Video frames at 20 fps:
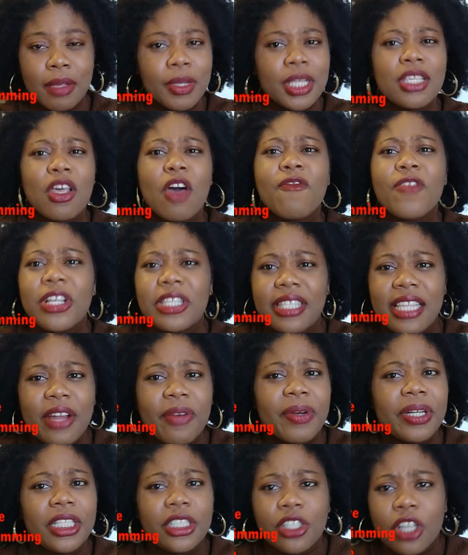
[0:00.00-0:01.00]
because obviously I
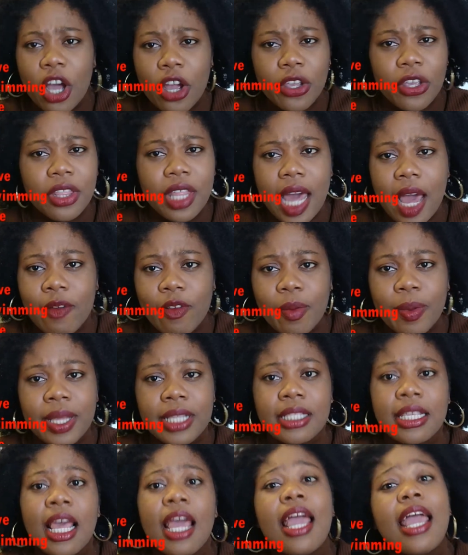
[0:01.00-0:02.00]
already taught you the
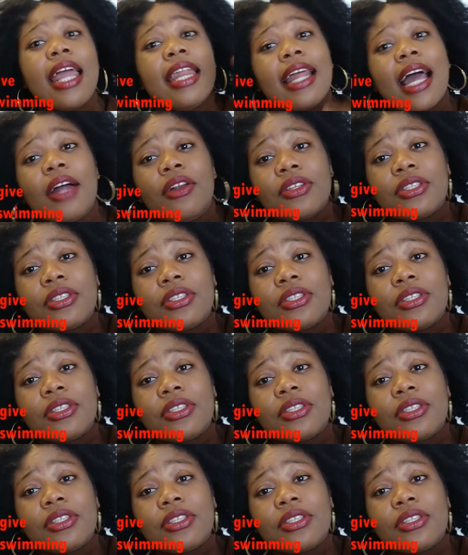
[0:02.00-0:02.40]
alphabets and how to